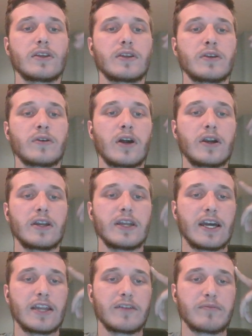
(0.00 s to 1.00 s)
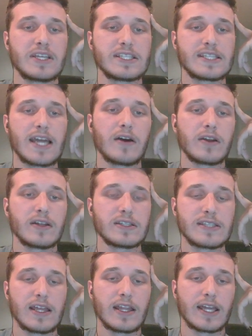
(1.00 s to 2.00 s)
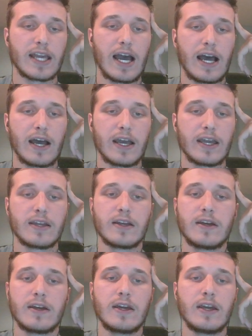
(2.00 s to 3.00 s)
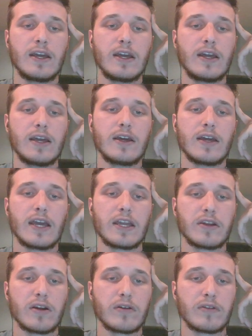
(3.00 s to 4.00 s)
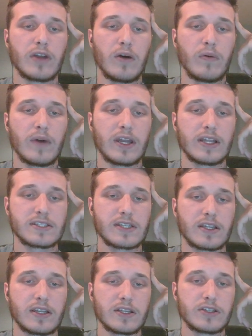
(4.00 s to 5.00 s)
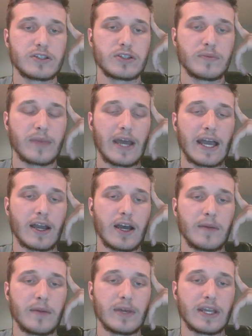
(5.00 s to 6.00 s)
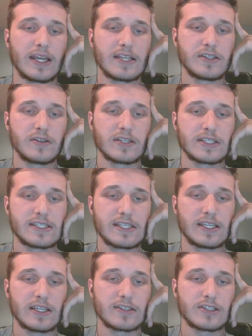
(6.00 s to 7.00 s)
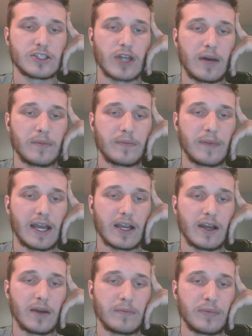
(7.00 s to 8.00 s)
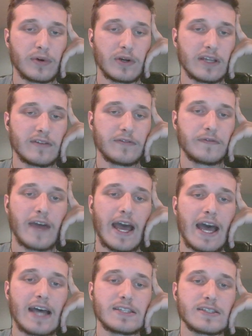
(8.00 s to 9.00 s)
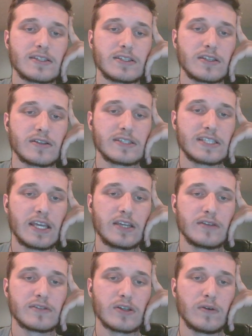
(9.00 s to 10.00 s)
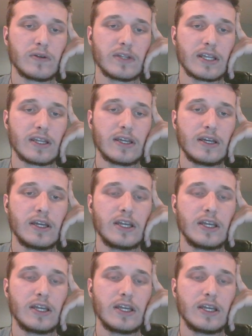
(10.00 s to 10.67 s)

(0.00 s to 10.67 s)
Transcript: you already kind of missed out on selling high, and you don't know when it's going to shoot back up. And as you can see, it shot back up pretty fast. So say you sold it,